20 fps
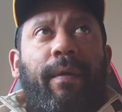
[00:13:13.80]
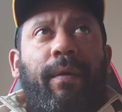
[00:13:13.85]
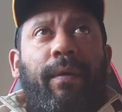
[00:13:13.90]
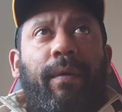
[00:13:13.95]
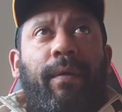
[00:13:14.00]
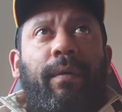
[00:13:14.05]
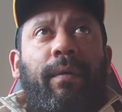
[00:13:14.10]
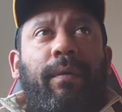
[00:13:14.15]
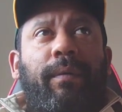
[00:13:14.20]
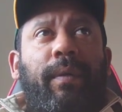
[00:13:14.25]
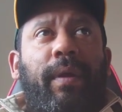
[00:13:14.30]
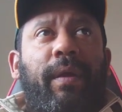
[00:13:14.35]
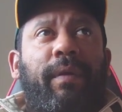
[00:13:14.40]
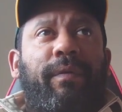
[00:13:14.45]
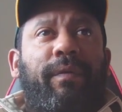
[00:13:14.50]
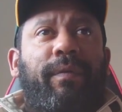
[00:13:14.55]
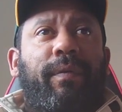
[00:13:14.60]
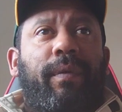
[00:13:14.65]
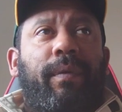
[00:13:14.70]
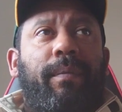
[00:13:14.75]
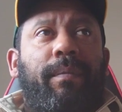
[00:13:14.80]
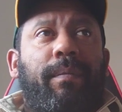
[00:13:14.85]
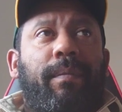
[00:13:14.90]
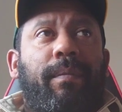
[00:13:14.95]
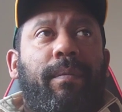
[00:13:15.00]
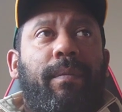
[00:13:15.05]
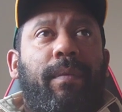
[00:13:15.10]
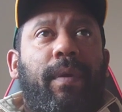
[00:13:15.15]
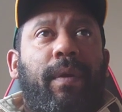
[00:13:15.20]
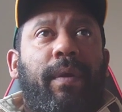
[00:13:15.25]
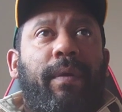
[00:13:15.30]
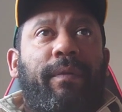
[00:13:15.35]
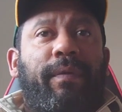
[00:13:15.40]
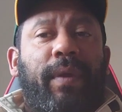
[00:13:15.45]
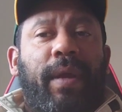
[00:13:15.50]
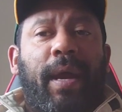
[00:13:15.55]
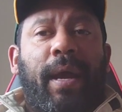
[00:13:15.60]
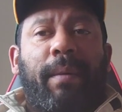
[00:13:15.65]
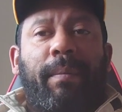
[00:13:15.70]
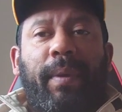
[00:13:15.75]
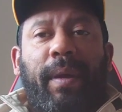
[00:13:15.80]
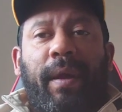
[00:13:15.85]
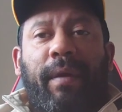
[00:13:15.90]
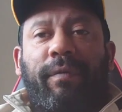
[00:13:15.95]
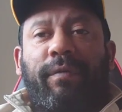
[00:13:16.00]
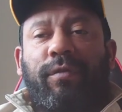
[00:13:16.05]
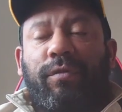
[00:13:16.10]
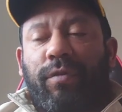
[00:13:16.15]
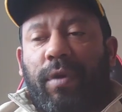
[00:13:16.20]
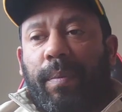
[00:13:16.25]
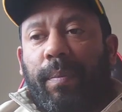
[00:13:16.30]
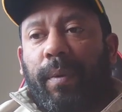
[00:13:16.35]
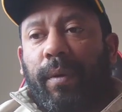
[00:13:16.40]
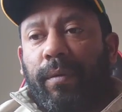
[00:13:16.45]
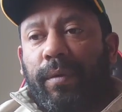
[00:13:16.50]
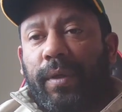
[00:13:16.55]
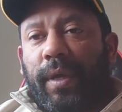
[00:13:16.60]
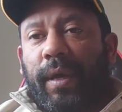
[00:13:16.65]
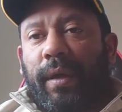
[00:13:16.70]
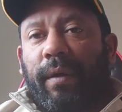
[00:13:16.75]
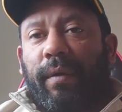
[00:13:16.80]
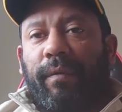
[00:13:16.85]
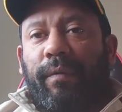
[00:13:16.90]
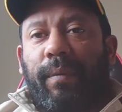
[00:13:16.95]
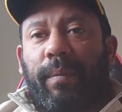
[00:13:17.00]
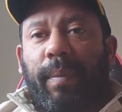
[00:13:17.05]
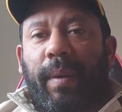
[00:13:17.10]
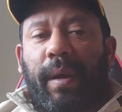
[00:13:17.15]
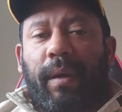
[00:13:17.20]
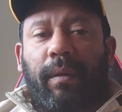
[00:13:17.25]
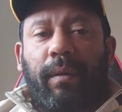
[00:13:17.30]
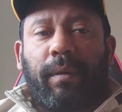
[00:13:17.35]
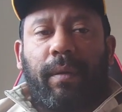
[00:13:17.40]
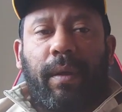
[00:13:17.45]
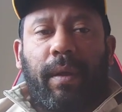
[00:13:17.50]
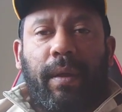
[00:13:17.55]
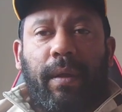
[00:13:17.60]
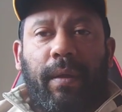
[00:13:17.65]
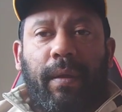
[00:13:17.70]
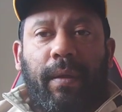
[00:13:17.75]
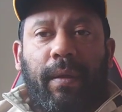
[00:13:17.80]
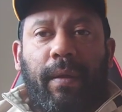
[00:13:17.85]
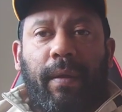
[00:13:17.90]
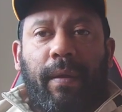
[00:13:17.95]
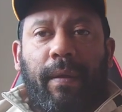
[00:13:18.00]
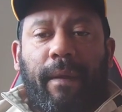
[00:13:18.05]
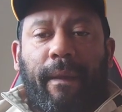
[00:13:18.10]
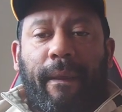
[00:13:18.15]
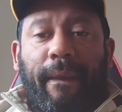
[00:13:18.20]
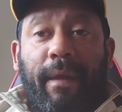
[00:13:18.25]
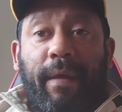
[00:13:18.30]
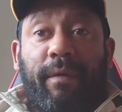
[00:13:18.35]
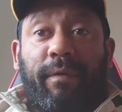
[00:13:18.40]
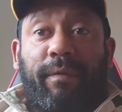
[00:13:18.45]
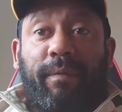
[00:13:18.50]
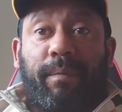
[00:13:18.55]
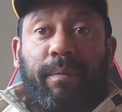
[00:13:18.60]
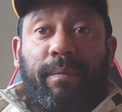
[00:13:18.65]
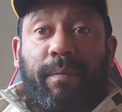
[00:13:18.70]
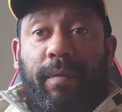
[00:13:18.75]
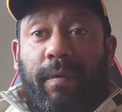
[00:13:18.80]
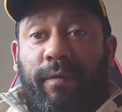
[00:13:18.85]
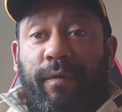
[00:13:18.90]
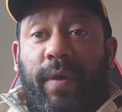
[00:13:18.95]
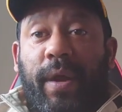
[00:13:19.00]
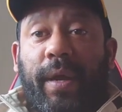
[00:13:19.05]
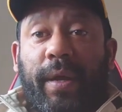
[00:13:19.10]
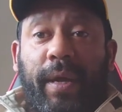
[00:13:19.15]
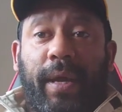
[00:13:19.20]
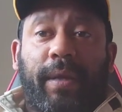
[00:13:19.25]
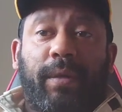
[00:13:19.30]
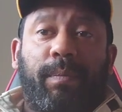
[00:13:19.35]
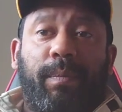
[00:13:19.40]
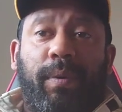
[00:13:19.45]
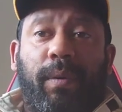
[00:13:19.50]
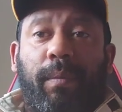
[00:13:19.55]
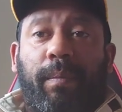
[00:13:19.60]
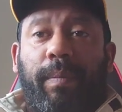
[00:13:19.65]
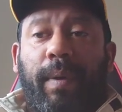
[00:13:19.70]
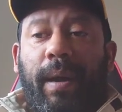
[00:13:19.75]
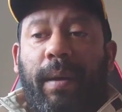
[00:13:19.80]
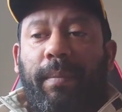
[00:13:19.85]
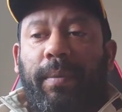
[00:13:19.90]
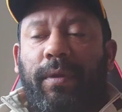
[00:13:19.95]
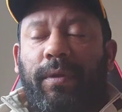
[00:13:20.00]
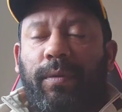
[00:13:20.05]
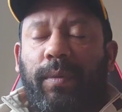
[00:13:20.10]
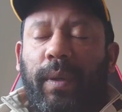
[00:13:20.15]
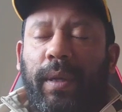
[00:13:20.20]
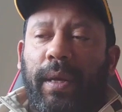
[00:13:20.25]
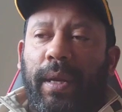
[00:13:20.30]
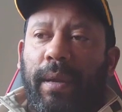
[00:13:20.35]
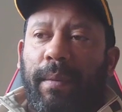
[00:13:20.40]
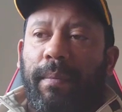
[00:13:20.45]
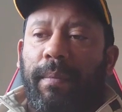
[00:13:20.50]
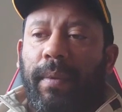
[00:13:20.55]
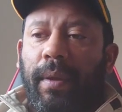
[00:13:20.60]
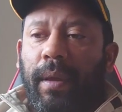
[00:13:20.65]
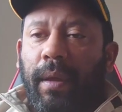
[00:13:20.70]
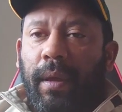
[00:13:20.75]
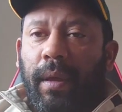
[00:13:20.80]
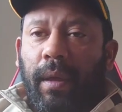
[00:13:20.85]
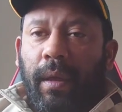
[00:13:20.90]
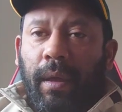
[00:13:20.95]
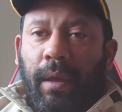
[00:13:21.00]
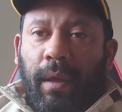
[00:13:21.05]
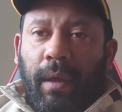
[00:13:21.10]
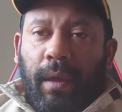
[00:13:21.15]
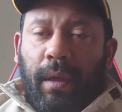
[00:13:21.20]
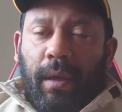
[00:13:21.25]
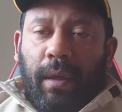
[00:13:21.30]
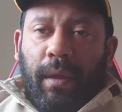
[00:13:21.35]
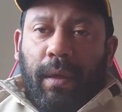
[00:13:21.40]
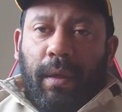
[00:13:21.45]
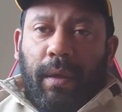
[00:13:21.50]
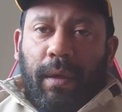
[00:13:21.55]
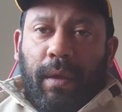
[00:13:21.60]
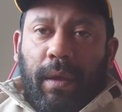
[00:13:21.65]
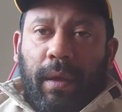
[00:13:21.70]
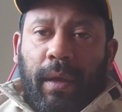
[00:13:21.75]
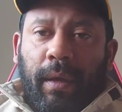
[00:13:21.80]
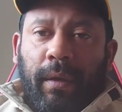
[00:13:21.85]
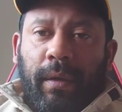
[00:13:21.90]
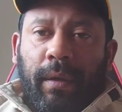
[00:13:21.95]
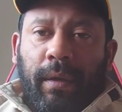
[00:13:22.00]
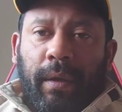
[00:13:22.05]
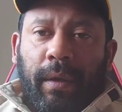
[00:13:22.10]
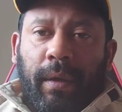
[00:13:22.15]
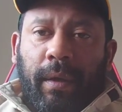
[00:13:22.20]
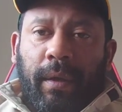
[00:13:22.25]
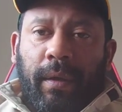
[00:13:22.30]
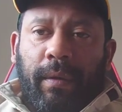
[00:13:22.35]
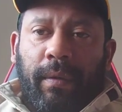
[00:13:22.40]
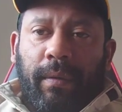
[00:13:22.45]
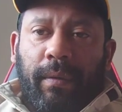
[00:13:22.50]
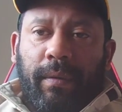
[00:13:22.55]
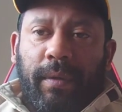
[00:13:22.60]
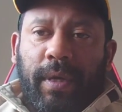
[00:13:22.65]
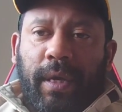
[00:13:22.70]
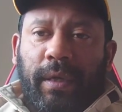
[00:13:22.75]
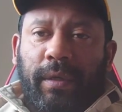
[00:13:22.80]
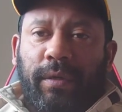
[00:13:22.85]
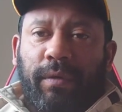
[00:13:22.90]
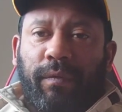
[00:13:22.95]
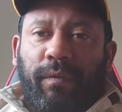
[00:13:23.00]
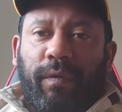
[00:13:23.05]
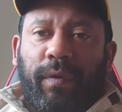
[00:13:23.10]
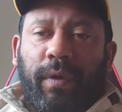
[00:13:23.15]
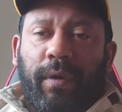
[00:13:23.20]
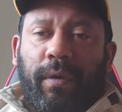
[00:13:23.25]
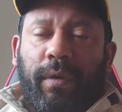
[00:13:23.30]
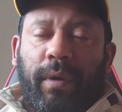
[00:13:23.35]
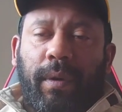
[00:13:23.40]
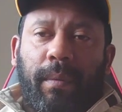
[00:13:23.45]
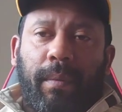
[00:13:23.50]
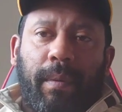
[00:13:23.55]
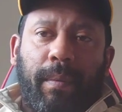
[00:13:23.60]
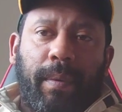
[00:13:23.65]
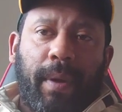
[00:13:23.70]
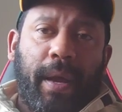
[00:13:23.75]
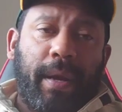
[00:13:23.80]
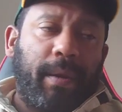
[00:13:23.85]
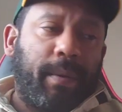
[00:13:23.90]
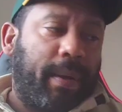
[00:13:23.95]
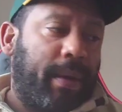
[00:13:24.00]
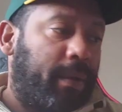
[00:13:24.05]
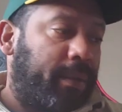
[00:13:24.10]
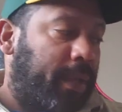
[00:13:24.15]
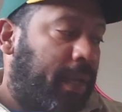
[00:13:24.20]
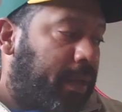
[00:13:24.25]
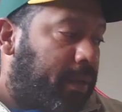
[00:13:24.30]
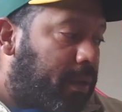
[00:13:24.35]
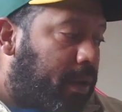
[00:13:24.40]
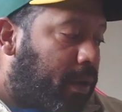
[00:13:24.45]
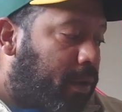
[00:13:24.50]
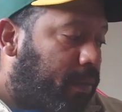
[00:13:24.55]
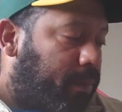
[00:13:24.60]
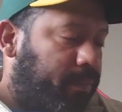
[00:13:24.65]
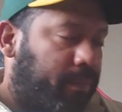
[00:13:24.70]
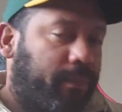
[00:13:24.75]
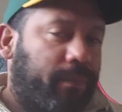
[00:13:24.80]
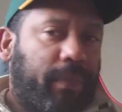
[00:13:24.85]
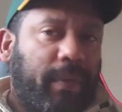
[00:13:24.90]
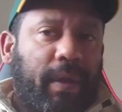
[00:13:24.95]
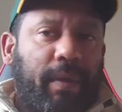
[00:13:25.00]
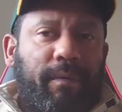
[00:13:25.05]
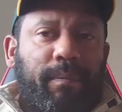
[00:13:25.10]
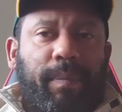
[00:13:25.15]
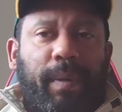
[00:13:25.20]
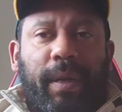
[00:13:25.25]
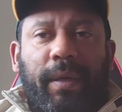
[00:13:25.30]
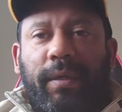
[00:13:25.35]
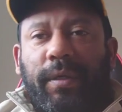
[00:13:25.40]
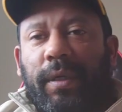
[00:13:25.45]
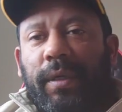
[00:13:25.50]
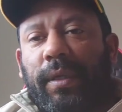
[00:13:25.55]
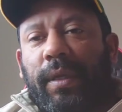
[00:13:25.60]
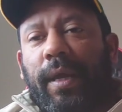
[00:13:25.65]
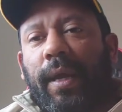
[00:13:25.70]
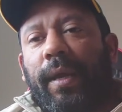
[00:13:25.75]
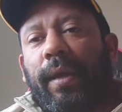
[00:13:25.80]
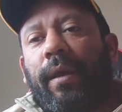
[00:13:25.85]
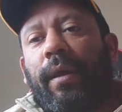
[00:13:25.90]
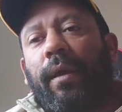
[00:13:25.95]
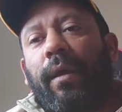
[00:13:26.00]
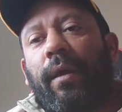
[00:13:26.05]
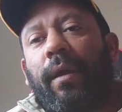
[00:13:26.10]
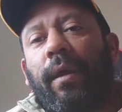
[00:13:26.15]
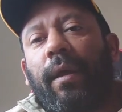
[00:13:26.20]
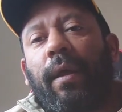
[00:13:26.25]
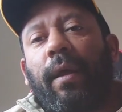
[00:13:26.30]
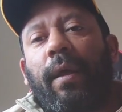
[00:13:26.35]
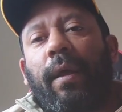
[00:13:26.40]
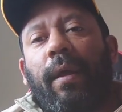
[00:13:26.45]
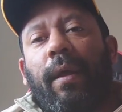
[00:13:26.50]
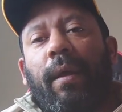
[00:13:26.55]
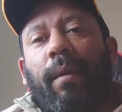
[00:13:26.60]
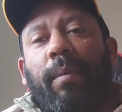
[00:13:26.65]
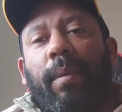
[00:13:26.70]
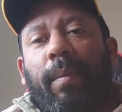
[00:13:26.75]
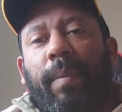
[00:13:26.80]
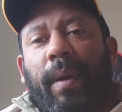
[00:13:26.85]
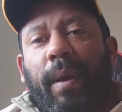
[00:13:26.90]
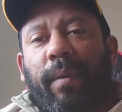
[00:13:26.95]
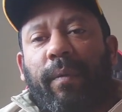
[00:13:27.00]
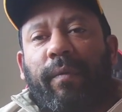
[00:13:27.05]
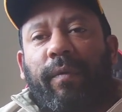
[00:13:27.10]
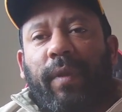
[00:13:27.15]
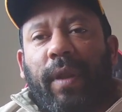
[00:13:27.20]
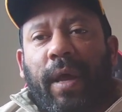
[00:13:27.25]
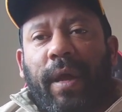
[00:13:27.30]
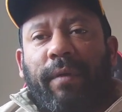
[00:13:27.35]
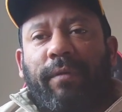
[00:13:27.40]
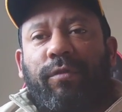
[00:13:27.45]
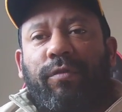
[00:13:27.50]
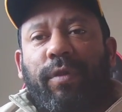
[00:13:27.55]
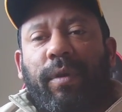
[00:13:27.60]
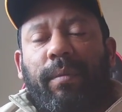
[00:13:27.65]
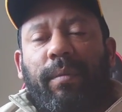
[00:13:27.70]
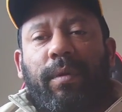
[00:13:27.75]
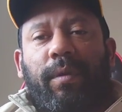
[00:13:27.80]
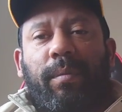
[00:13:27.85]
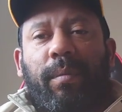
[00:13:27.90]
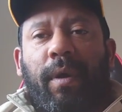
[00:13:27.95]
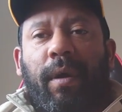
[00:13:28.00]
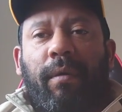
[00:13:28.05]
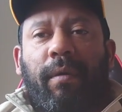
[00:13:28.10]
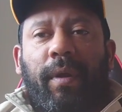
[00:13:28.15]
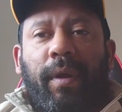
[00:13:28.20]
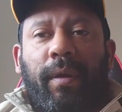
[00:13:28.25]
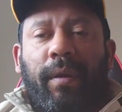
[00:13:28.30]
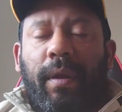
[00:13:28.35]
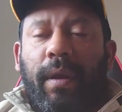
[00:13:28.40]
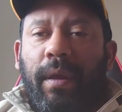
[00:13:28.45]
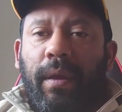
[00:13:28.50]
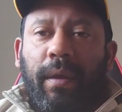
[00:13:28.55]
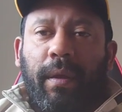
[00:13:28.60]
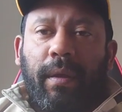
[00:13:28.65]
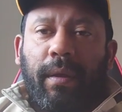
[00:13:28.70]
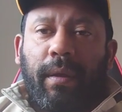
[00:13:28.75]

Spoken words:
or if the IBF strip Usyk of the belt, if the fight gets put back between them and Tyson Fury. But anyway, on that note, a blessed day. I'll be back with a live stream tomorrow and